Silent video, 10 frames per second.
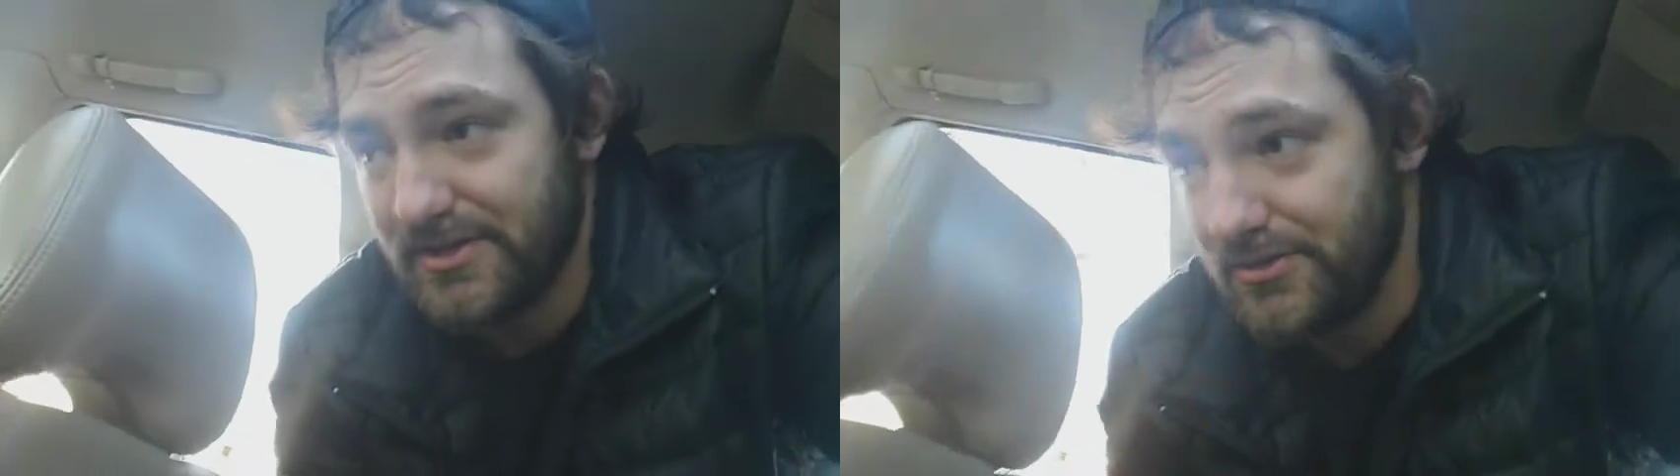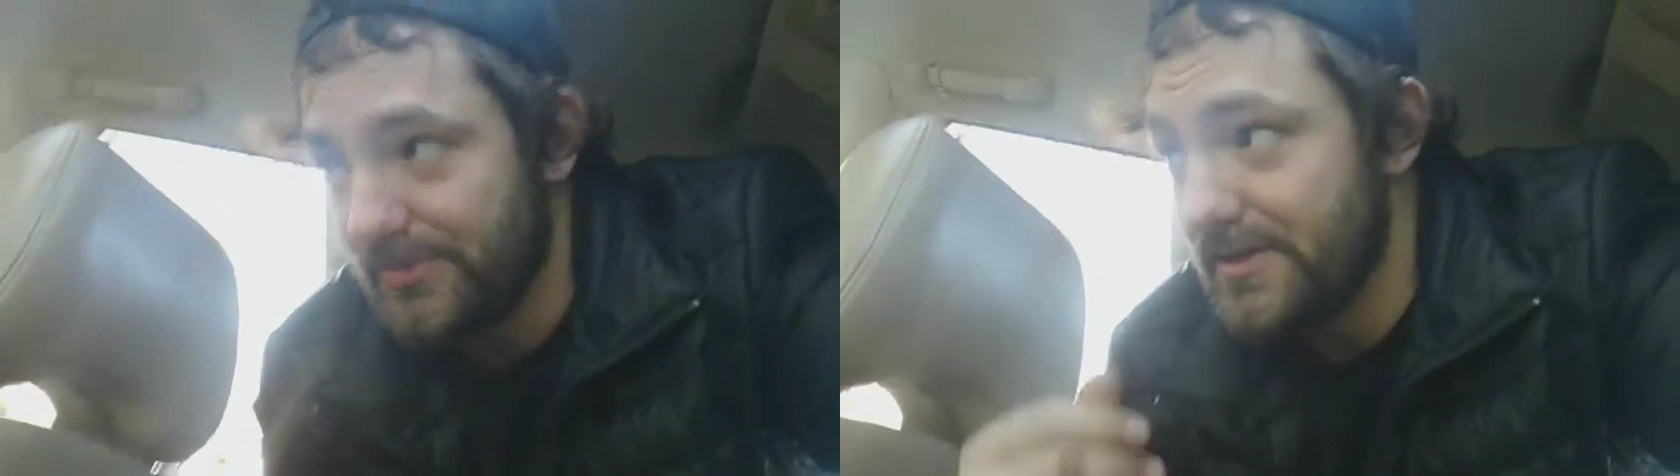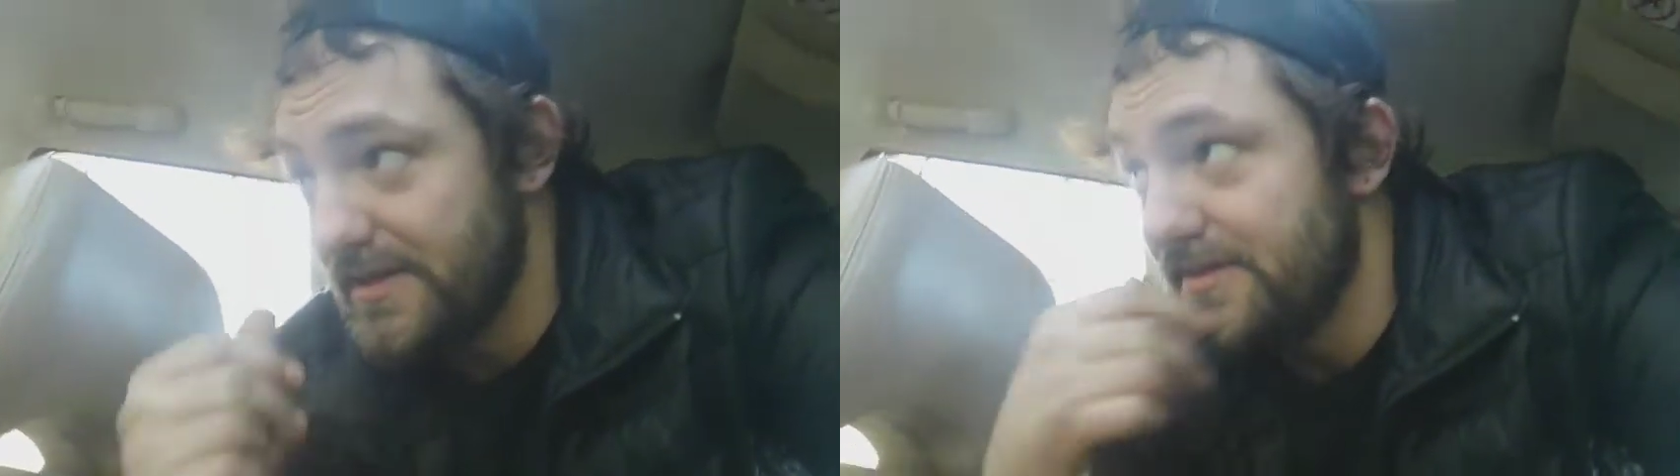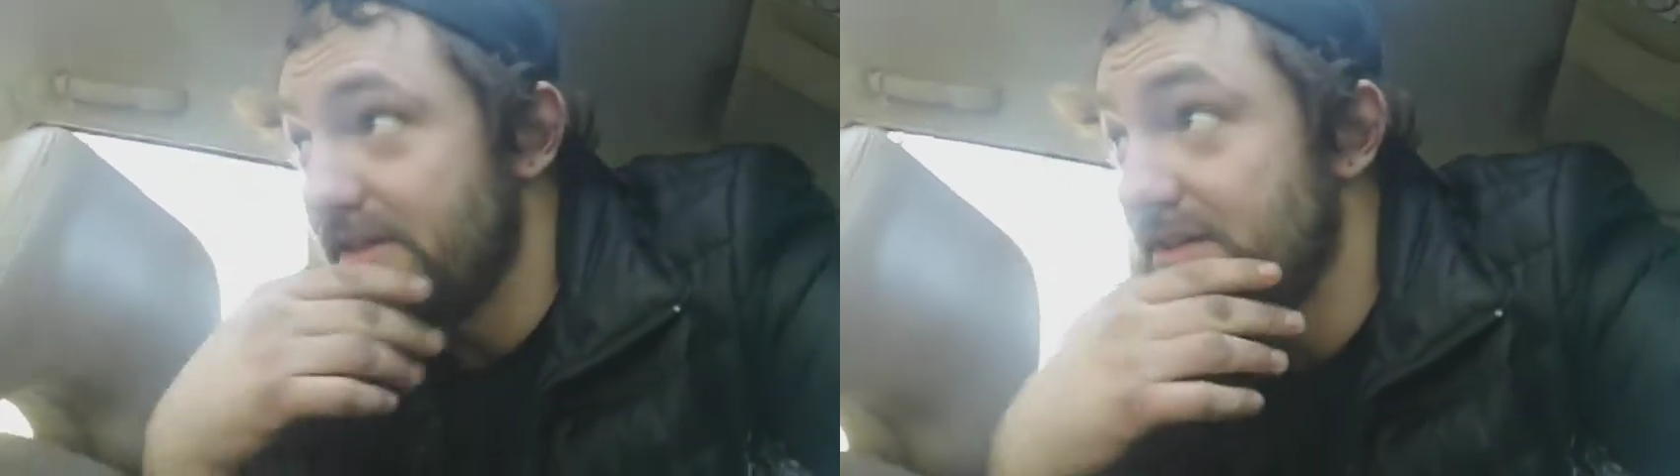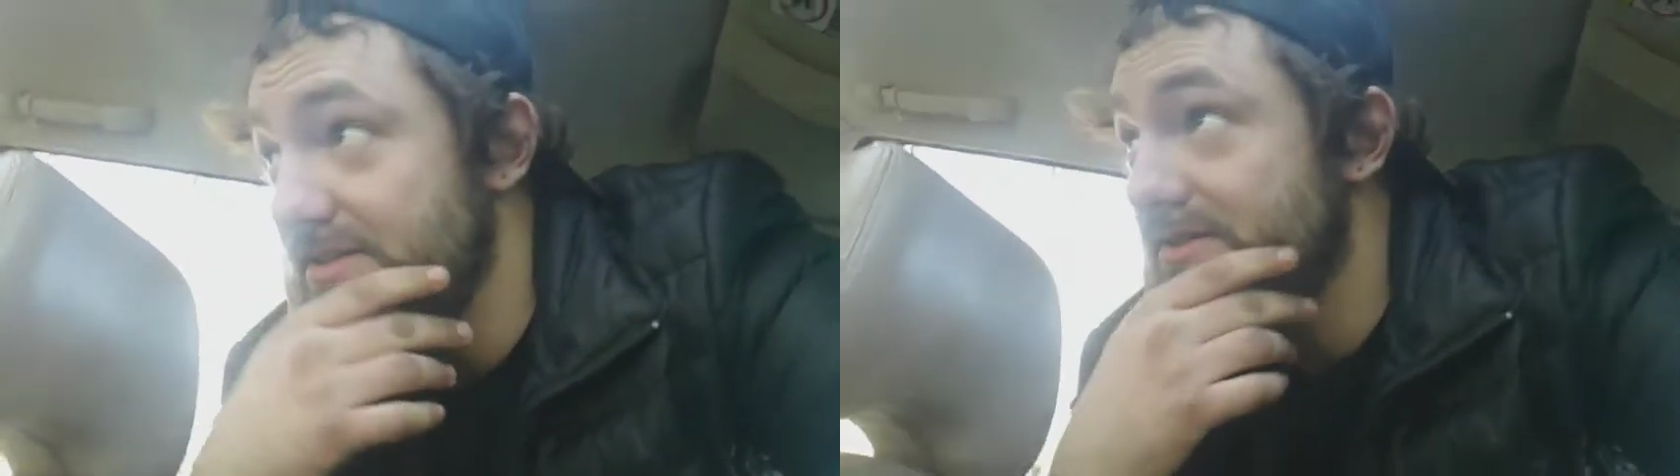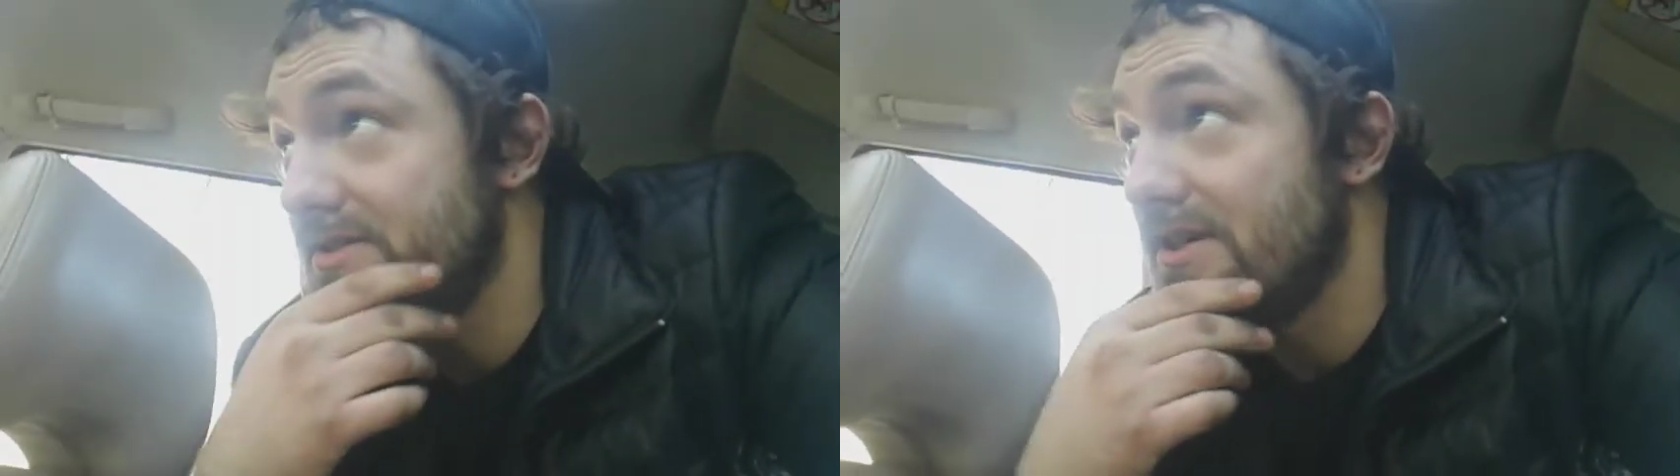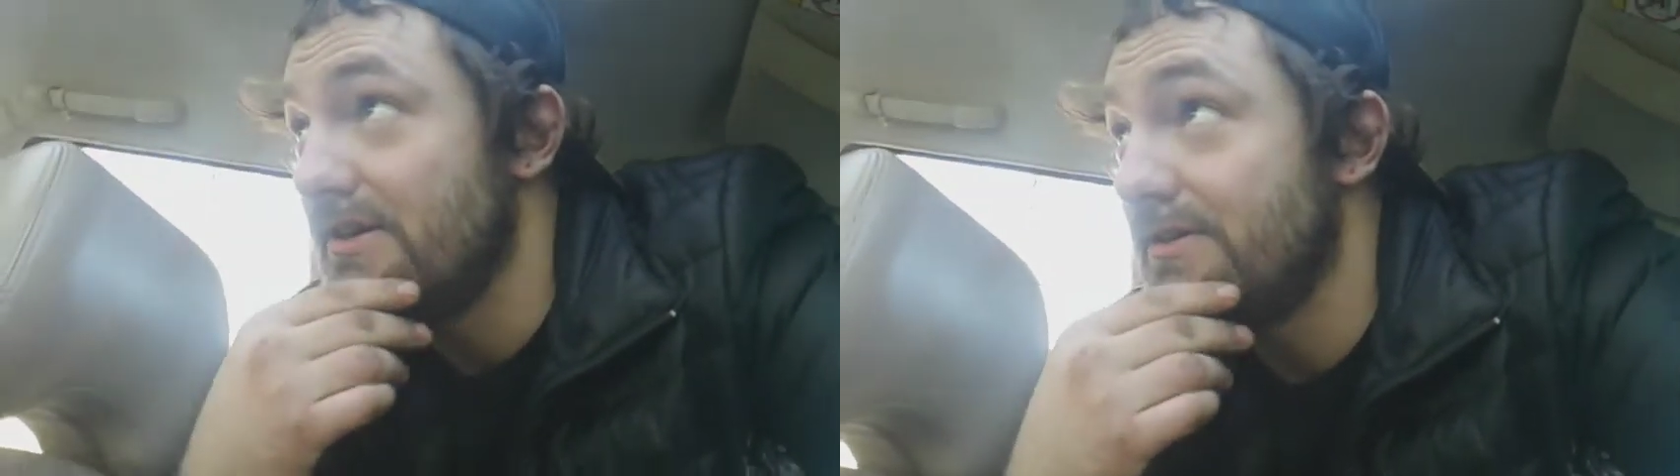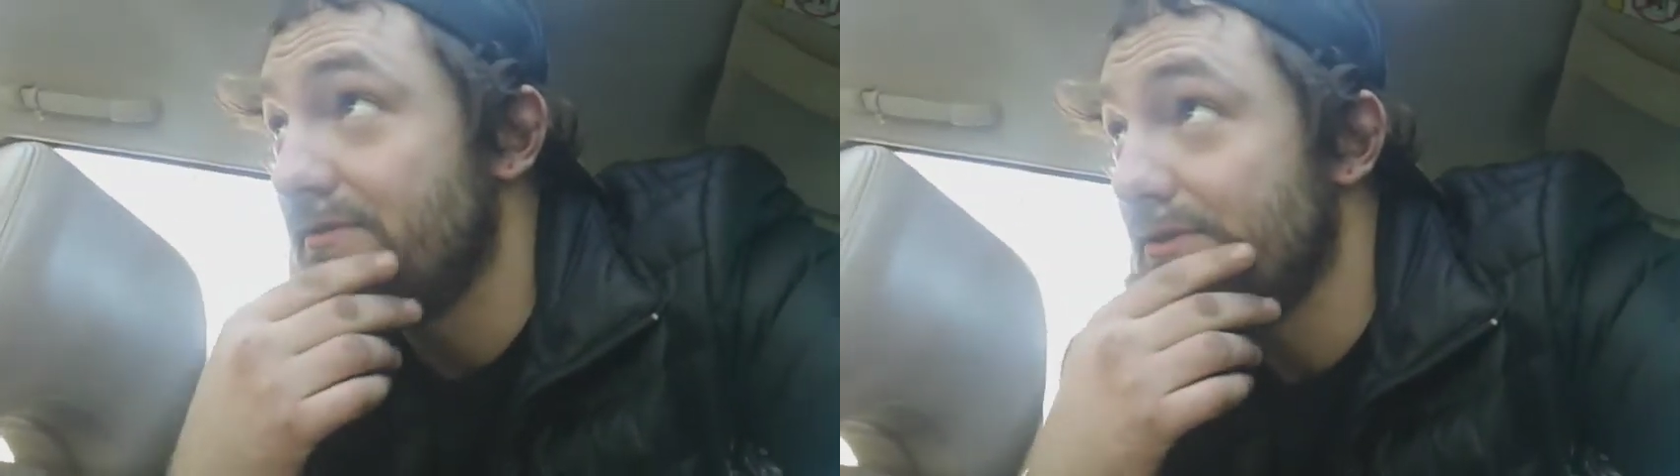been doing lately. Sorry